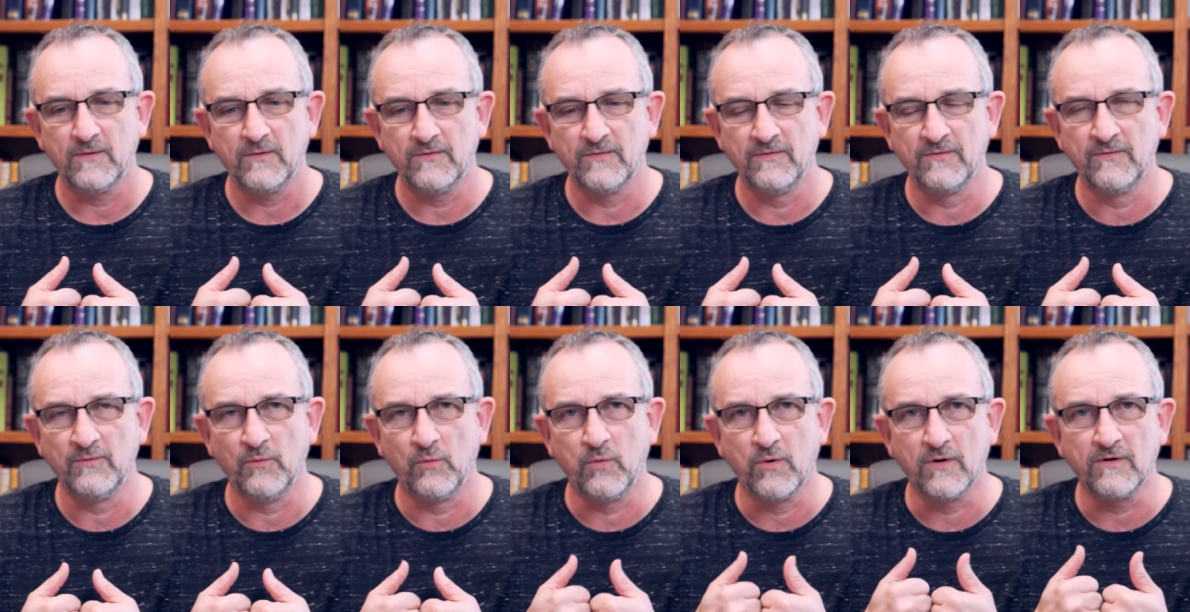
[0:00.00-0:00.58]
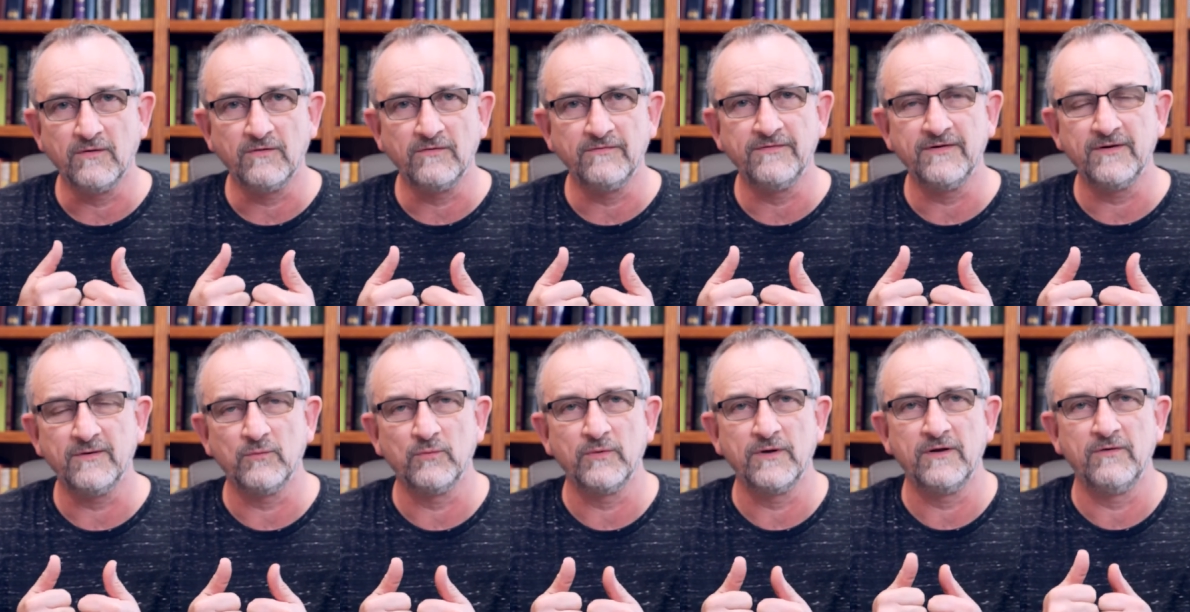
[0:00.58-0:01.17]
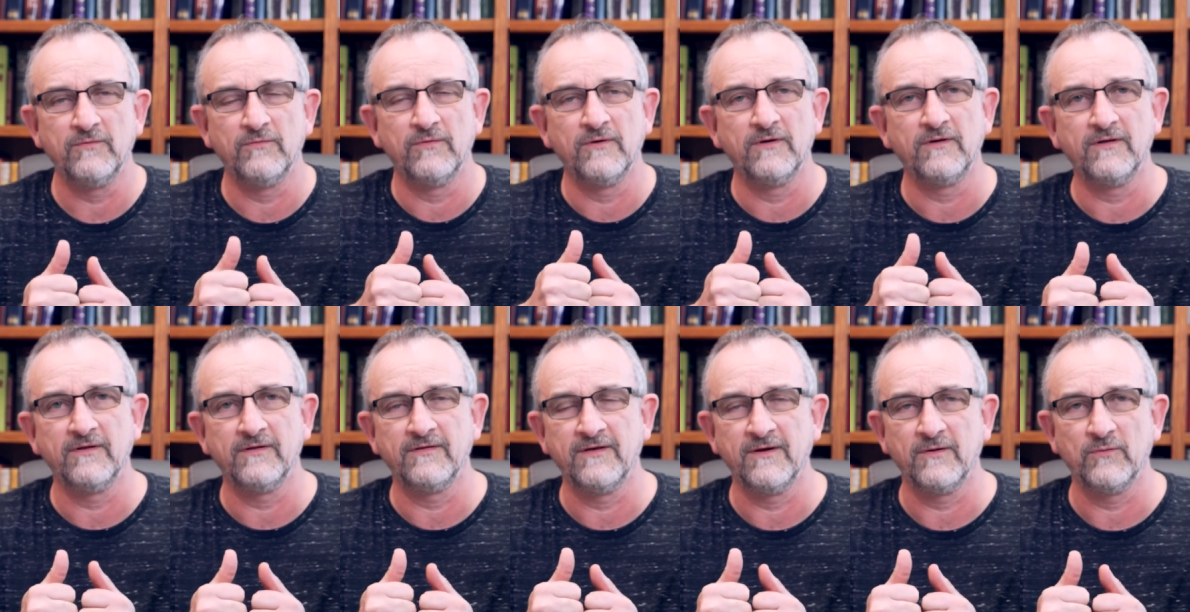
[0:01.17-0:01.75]
the world that
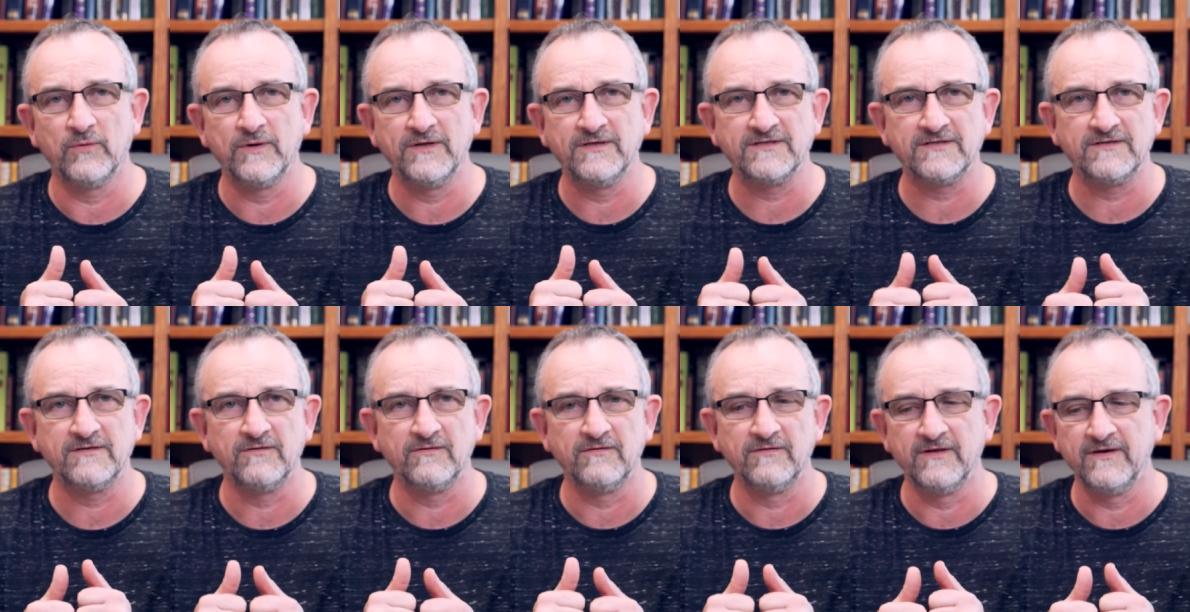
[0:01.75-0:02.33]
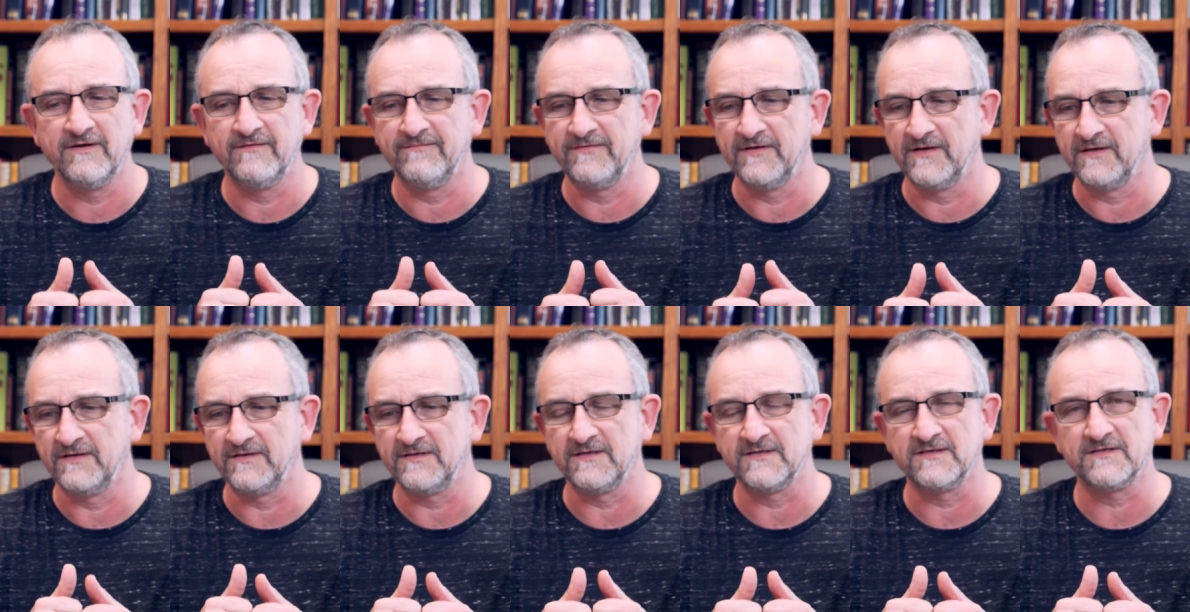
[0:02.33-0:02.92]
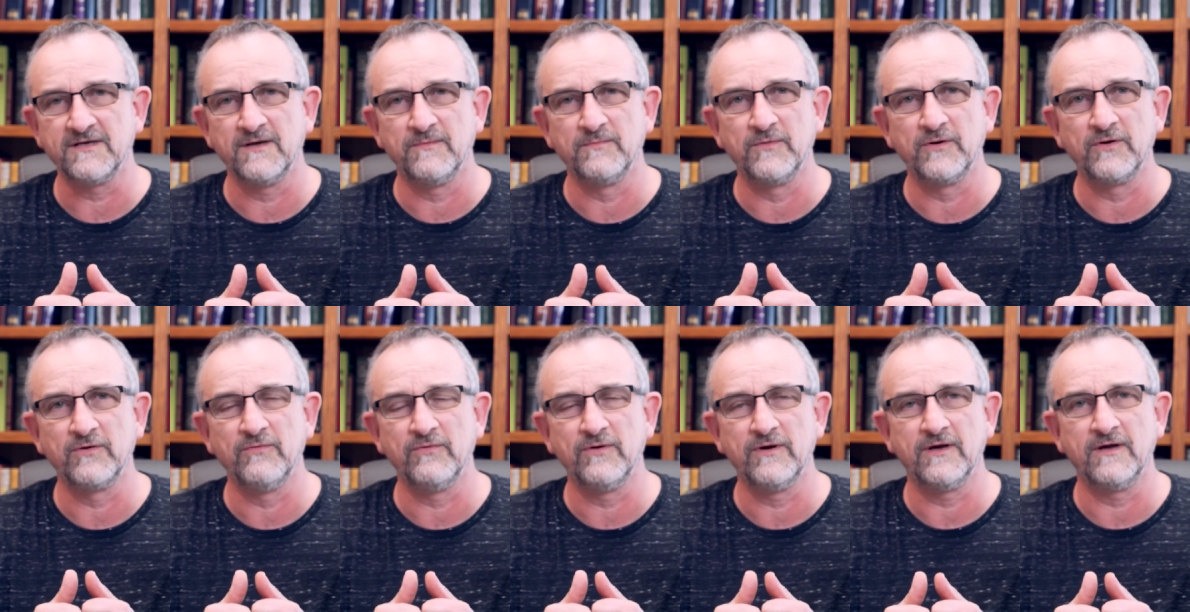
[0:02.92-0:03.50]
we still live in to some
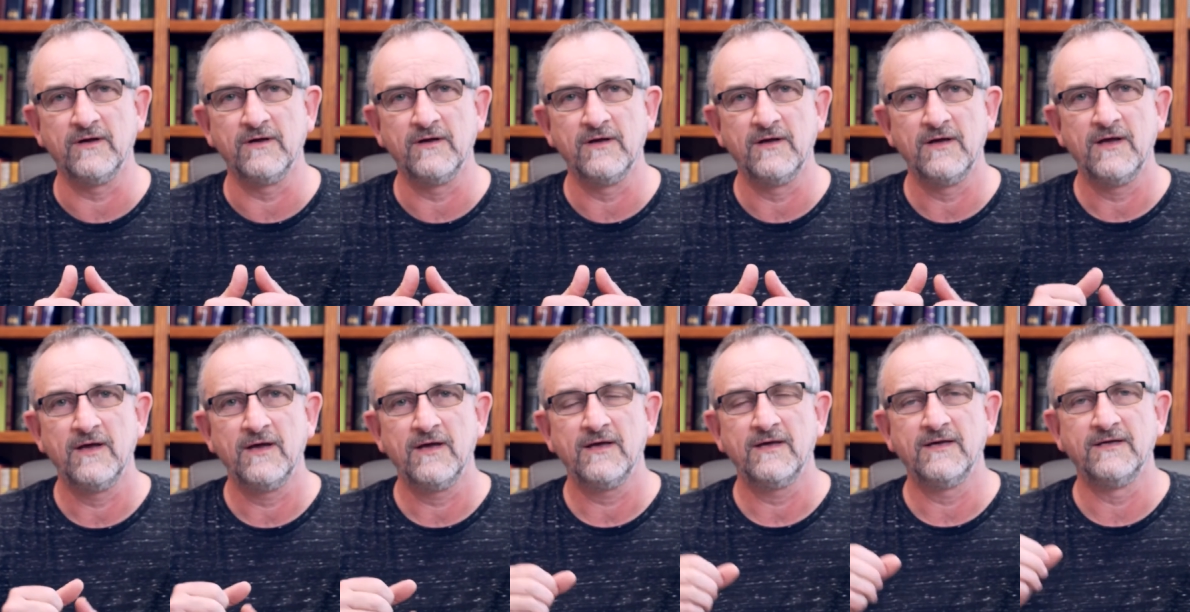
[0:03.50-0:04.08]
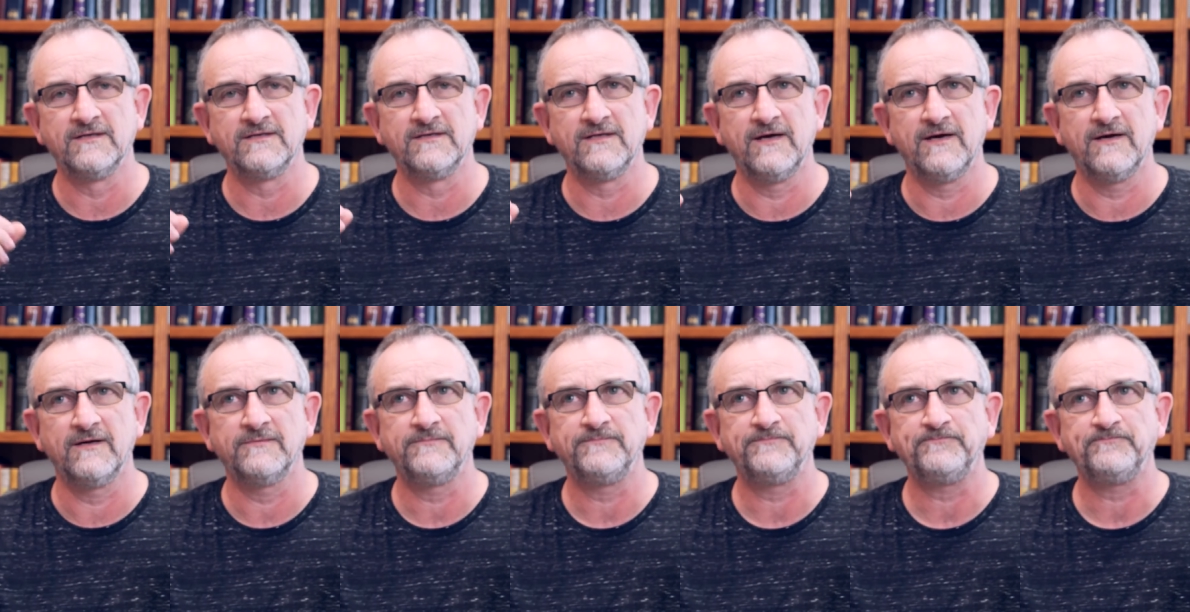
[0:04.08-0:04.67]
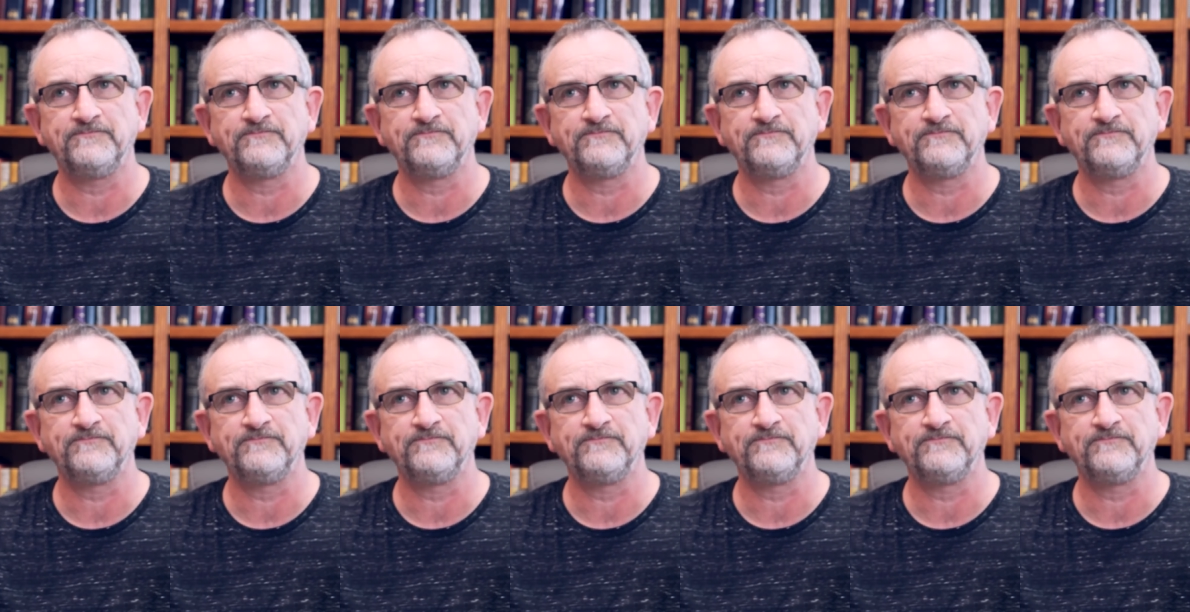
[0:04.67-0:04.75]
degree, is that